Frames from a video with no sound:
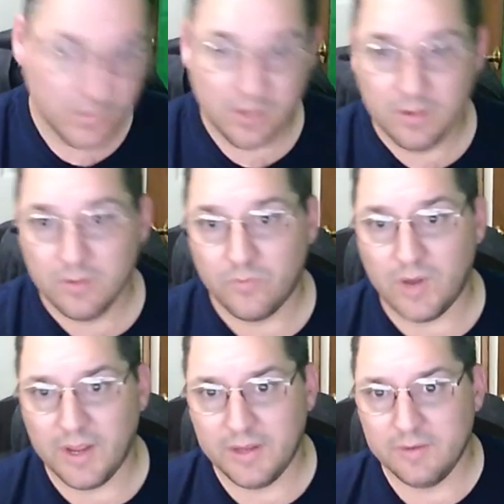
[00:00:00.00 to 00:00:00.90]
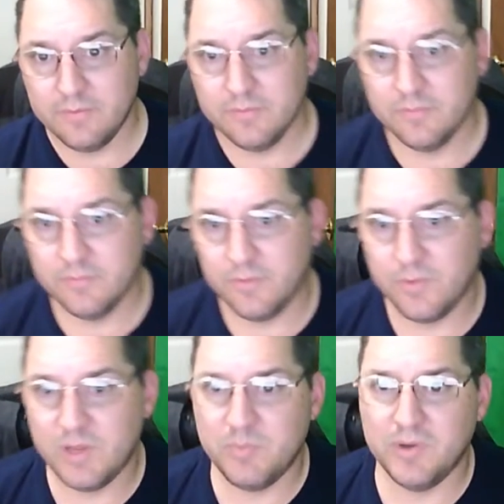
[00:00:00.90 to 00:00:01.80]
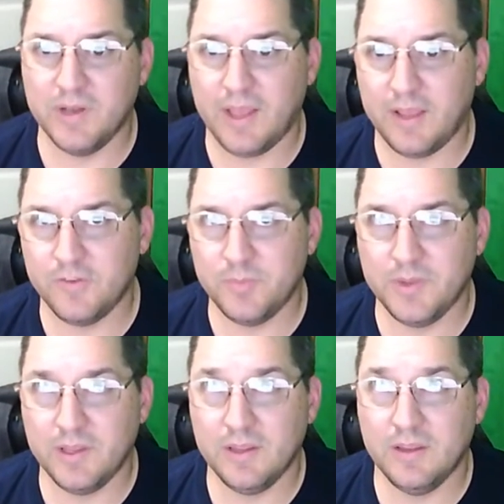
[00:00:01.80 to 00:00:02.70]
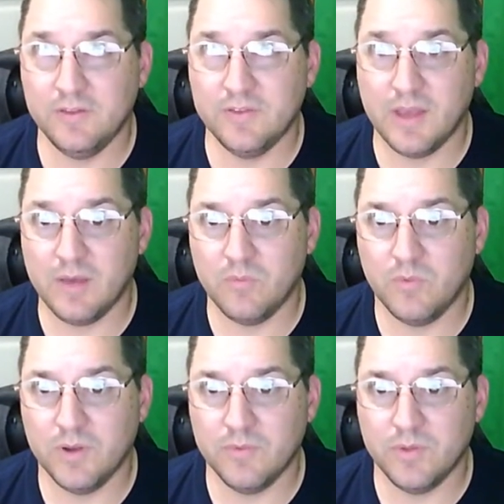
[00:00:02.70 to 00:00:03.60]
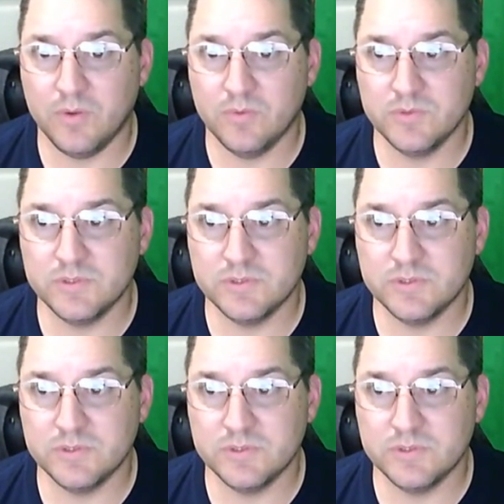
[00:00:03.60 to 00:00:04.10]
Ryan 3D printed Aspie, he's got one of those,